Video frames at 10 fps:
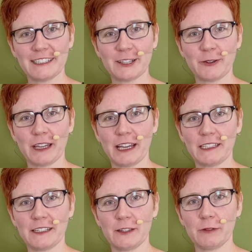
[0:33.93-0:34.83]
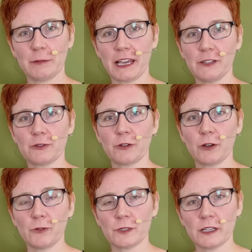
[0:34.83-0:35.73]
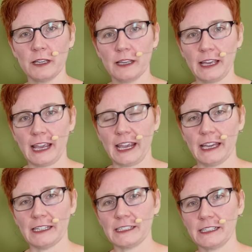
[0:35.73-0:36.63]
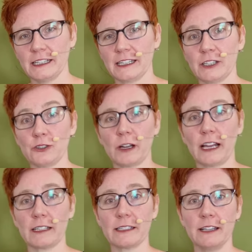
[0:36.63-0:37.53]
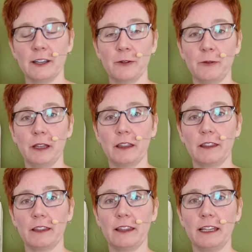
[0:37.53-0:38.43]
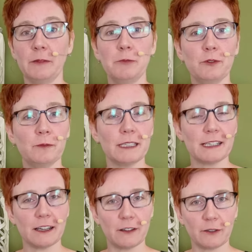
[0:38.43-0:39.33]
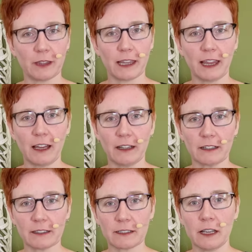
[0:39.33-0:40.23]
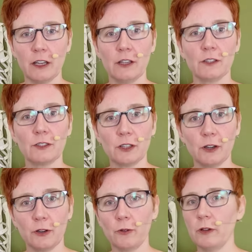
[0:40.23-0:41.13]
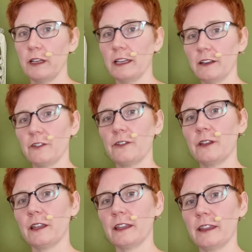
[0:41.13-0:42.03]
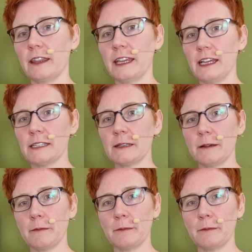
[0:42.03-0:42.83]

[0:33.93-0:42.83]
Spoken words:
so that the rib cage grows and contracts with the movement of the lungs. So if these